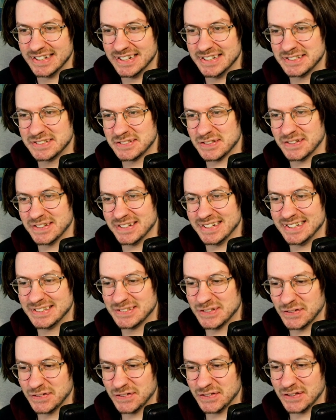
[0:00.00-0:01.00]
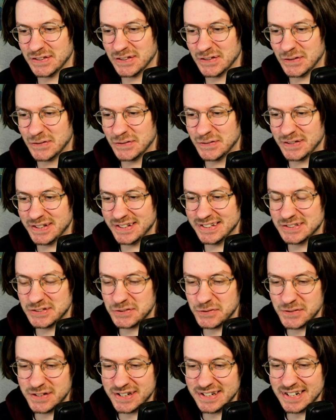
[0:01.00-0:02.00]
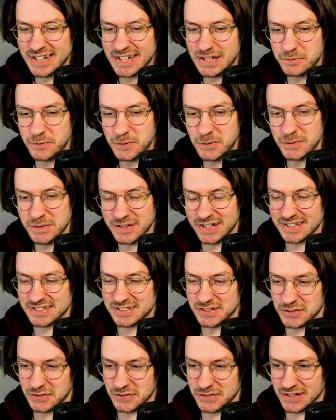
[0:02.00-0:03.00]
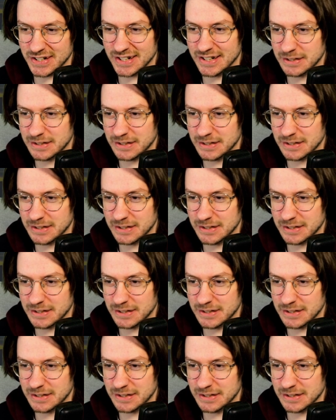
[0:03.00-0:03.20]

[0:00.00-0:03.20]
He's on the loading screen level? Dang, that's a good